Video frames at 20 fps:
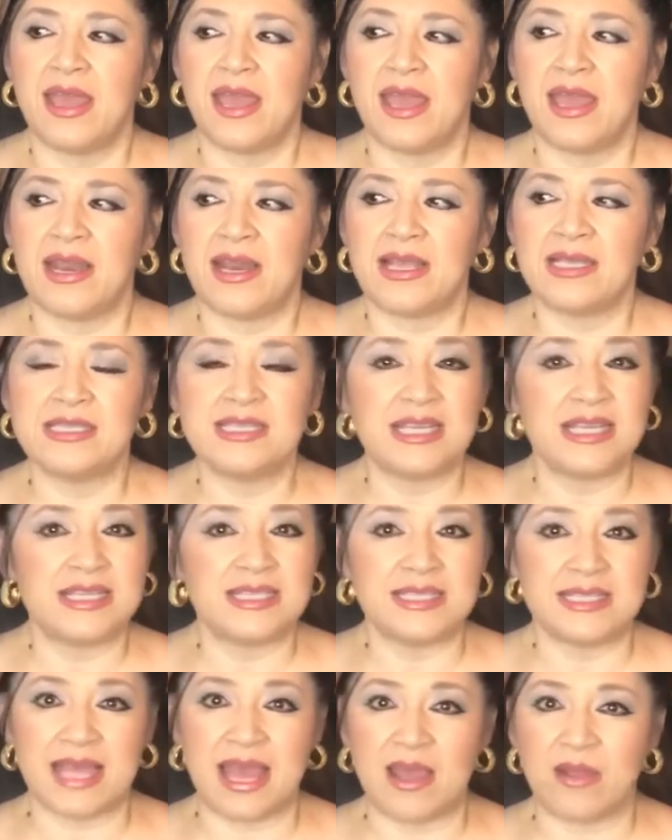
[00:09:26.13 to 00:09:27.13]
And I said,
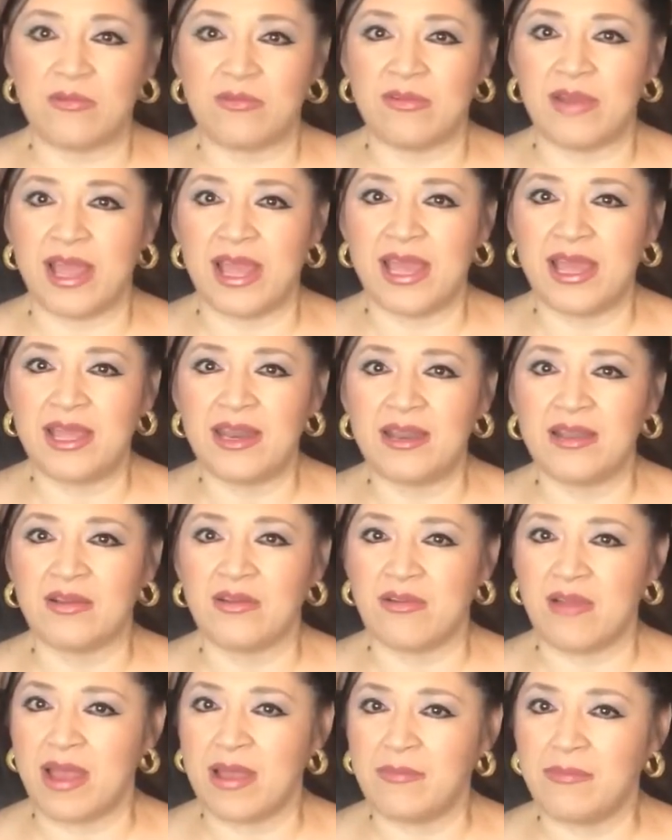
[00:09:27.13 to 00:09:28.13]
is that red, a
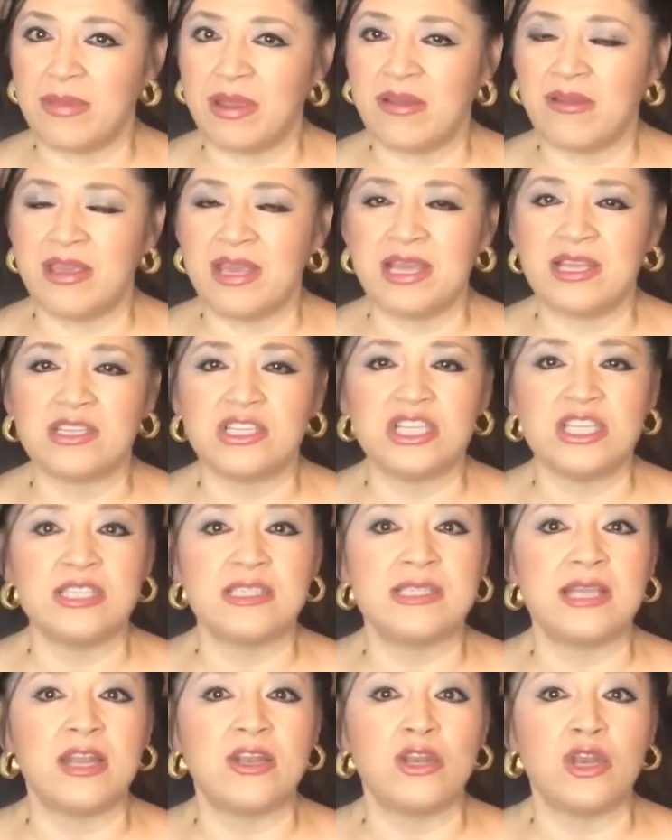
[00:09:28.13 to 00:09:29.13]
cranberry? And she
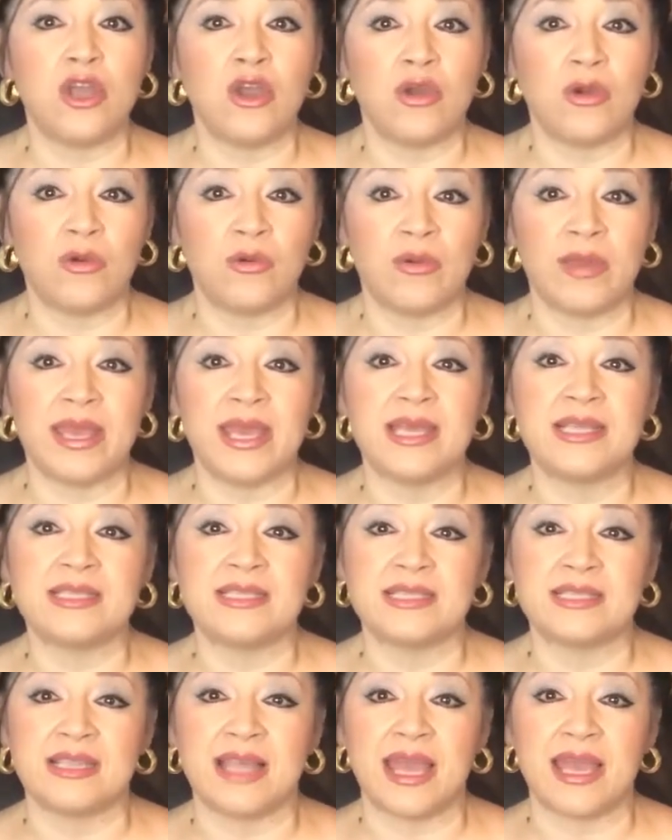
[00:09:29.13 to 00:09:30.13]
said, no,
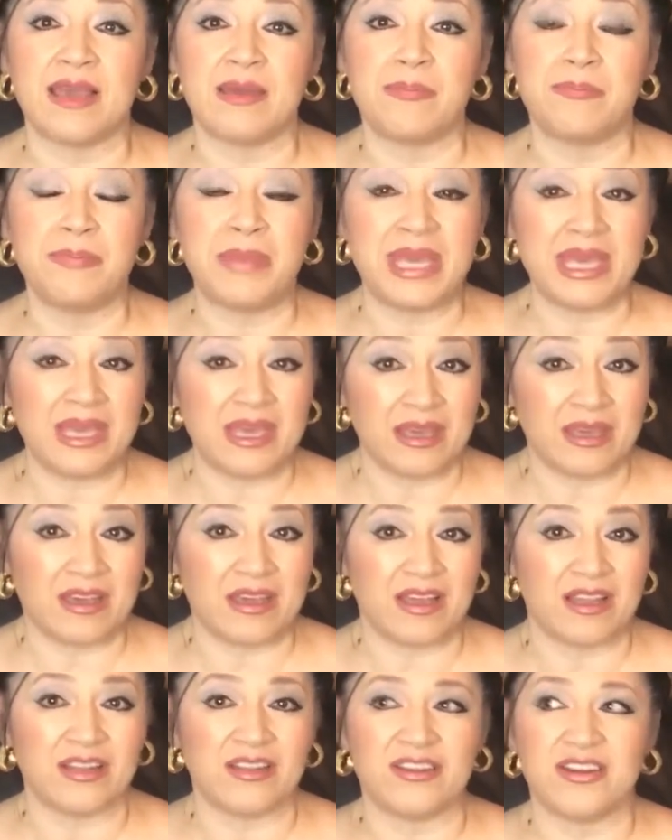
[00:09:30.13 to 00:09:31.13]
it's like a pink
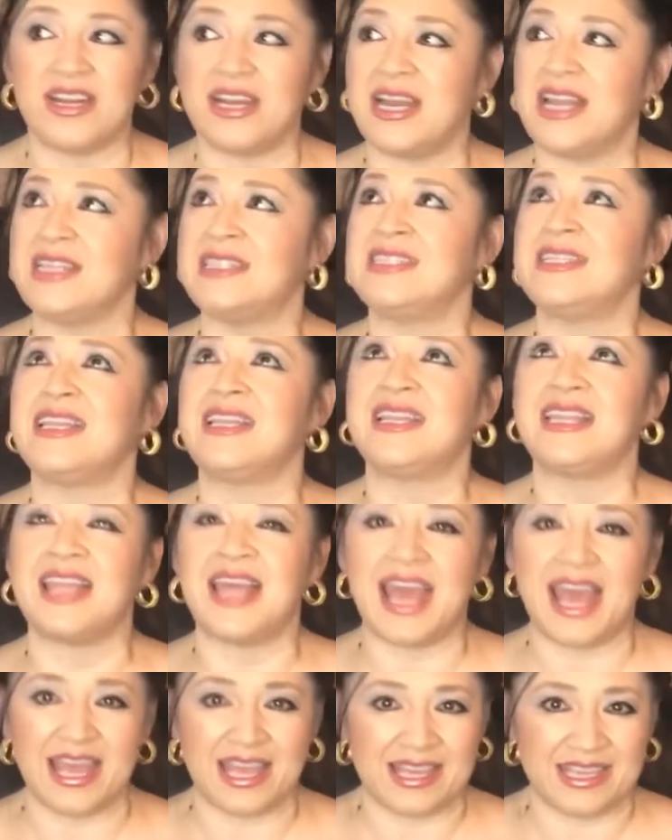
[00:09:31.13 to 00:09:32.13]
color. And I said,
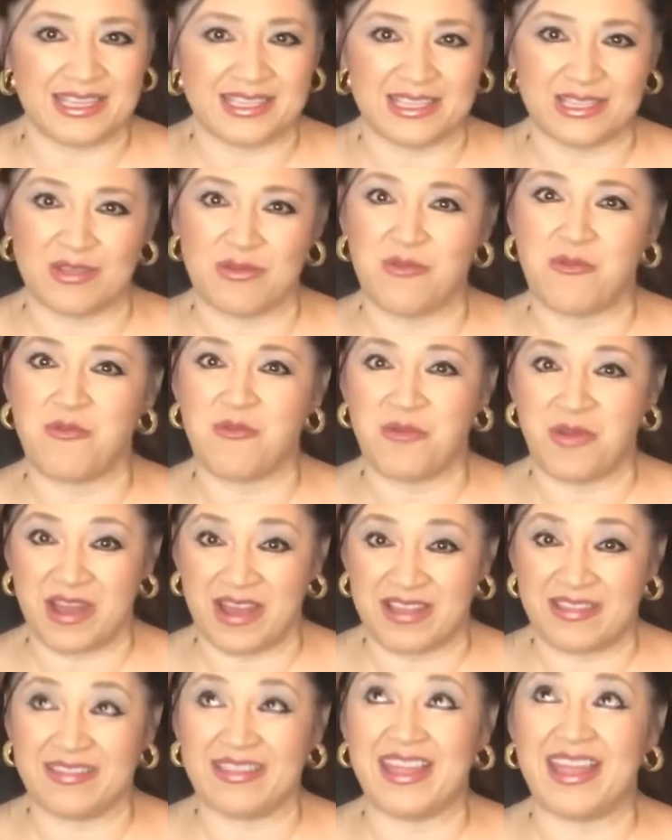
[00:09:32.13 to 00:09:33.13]
that is the
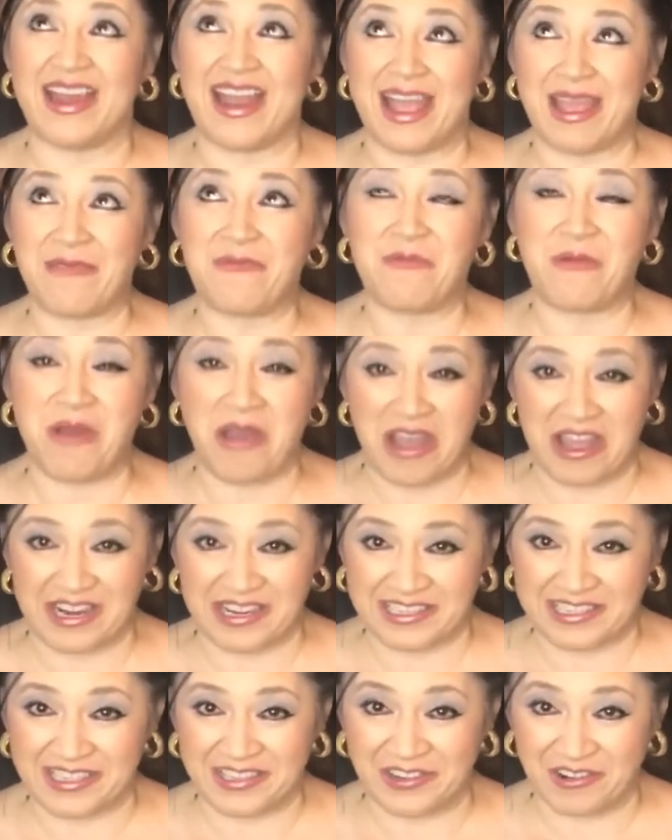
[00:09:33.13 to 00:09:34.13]
one that I
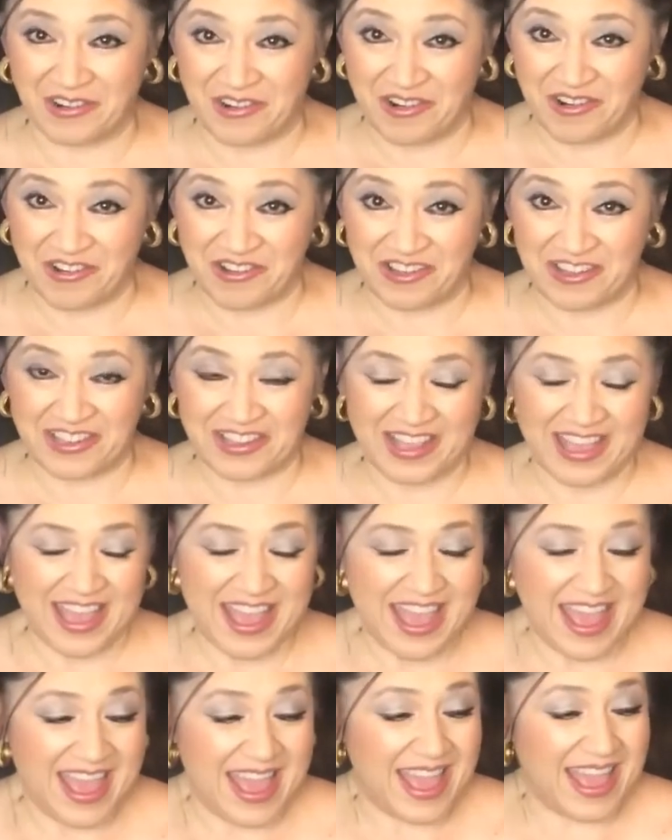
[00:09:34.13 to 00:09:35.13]
want, girl.
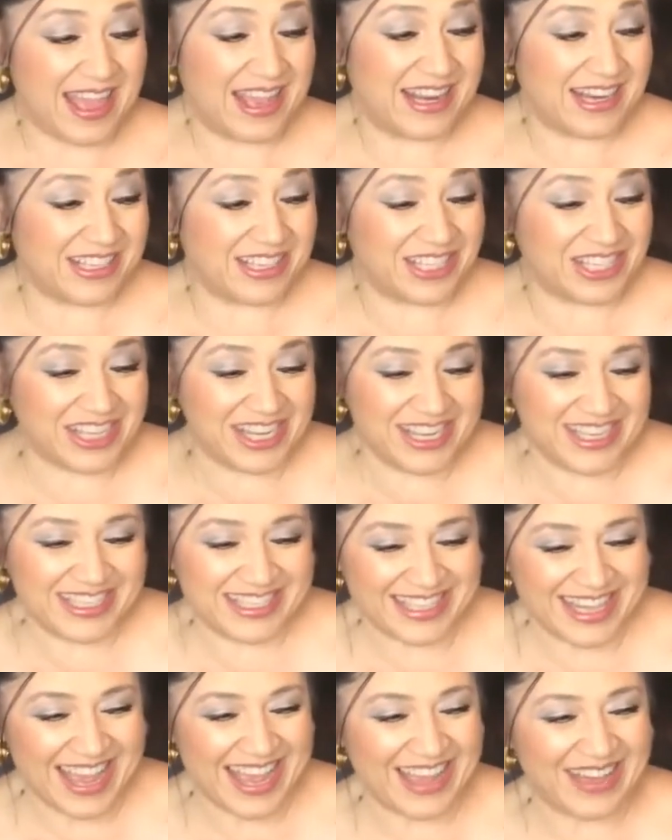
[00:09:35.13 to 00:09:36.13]
And
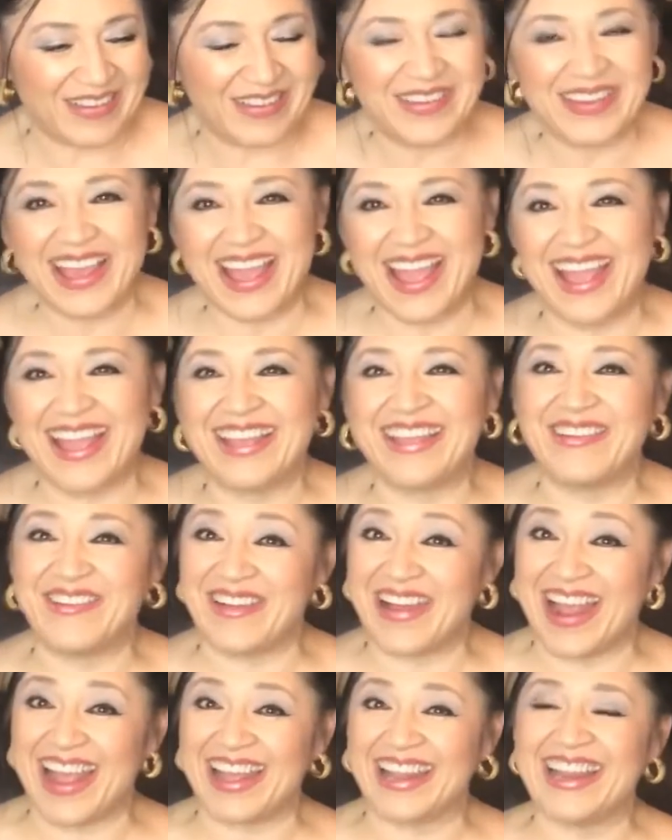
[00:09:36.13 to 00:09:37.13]
she's like, okay,
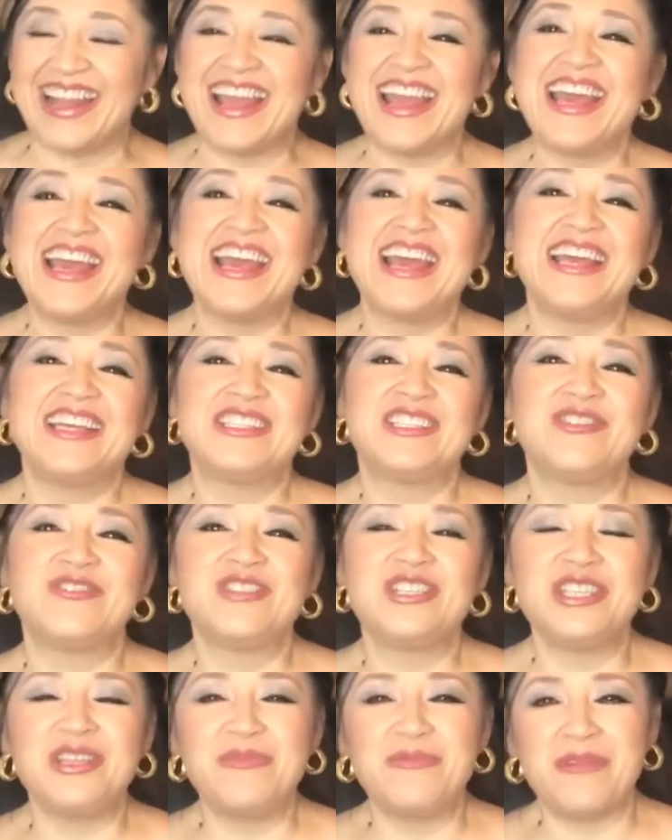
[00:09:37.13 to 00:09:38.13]
great. So
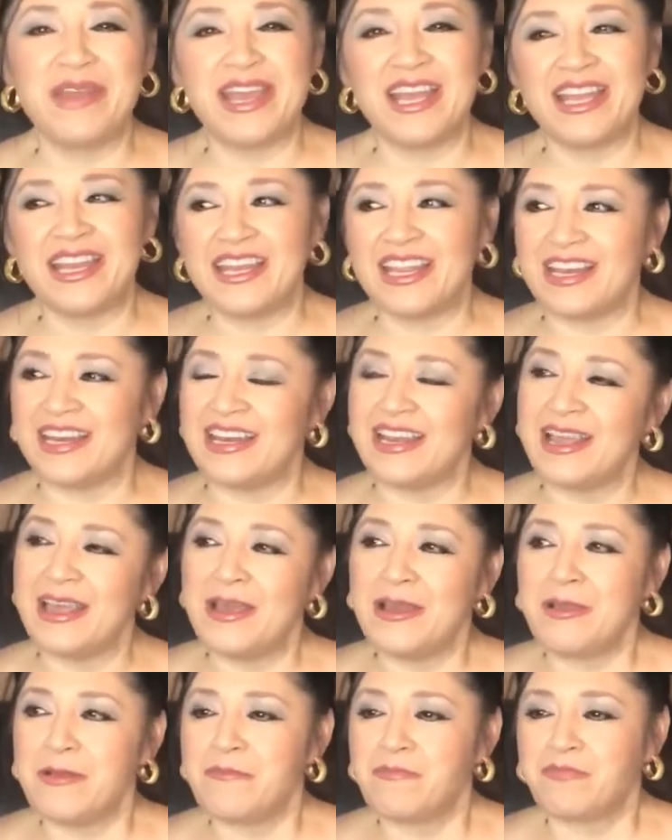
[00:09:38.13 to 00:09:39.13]
she went
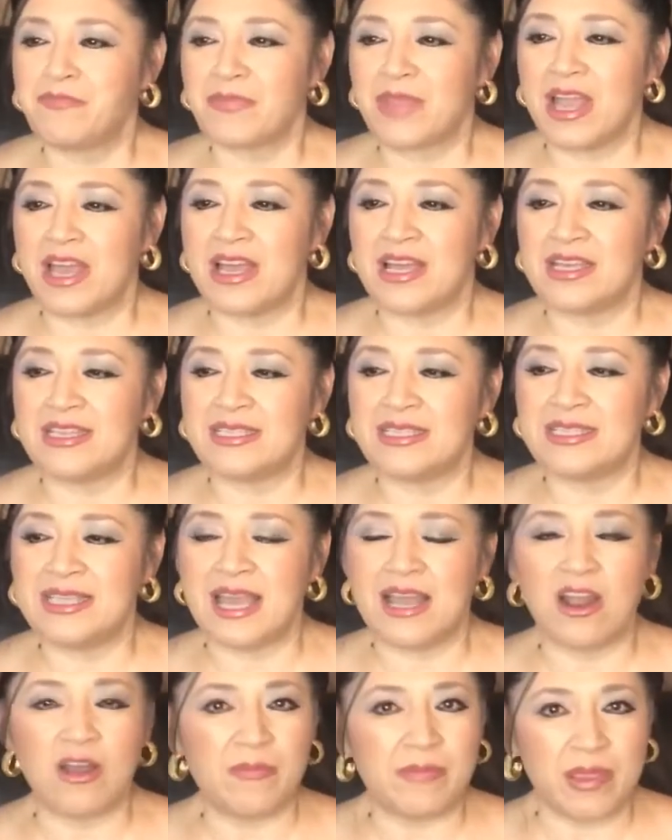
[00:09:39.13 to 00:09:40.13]
and
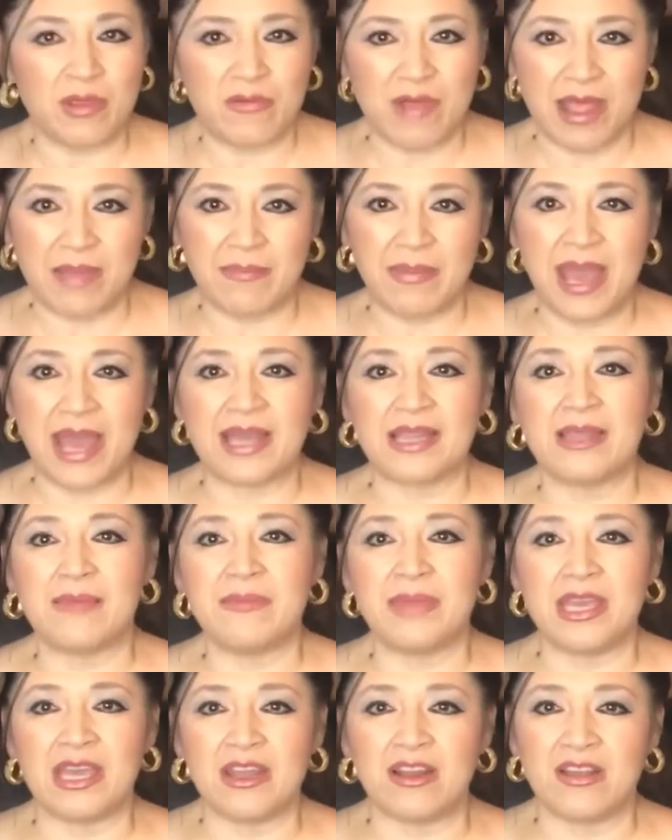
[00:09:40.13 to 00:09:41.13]
said, I'll be right back. Let
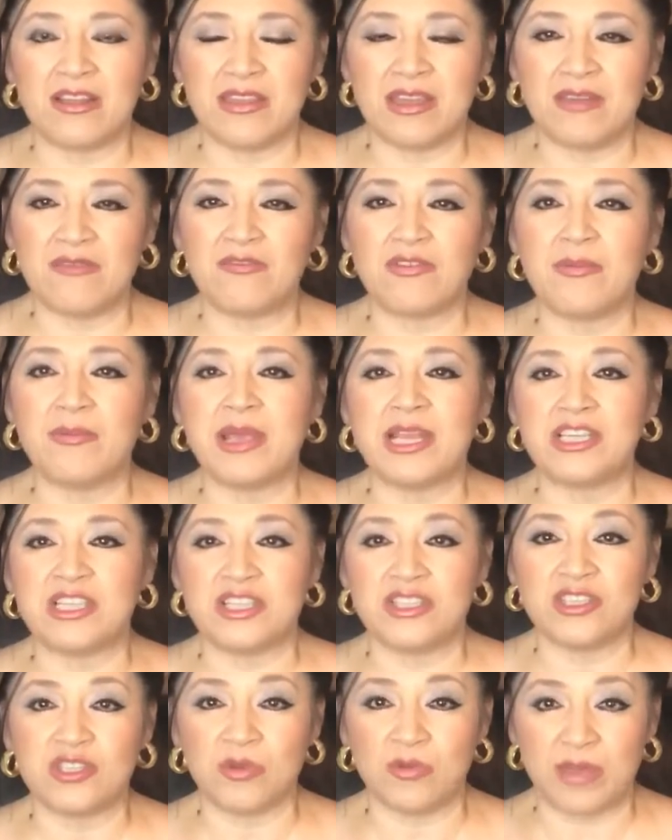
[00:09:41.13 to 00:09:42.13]
me get all the
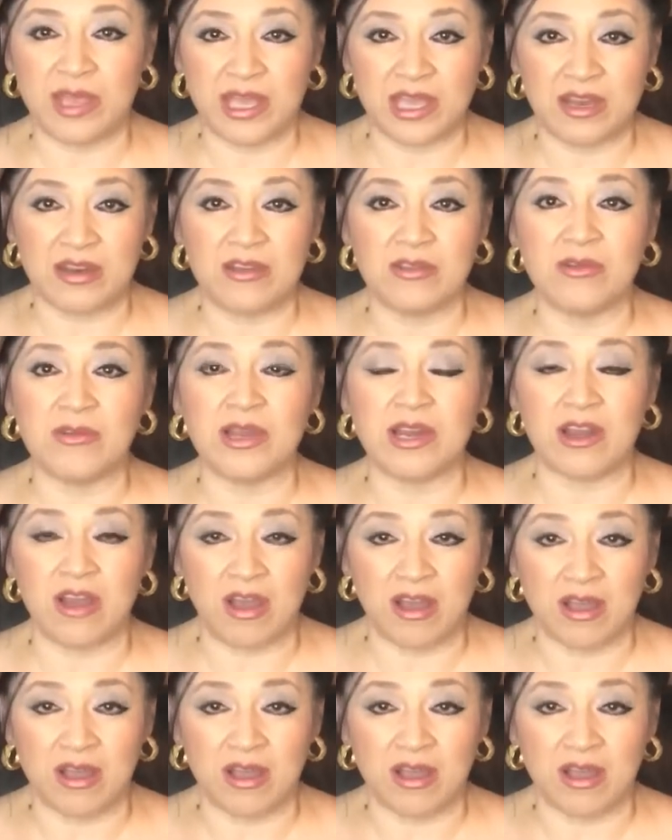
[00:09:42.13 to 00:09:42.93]
information so we can do an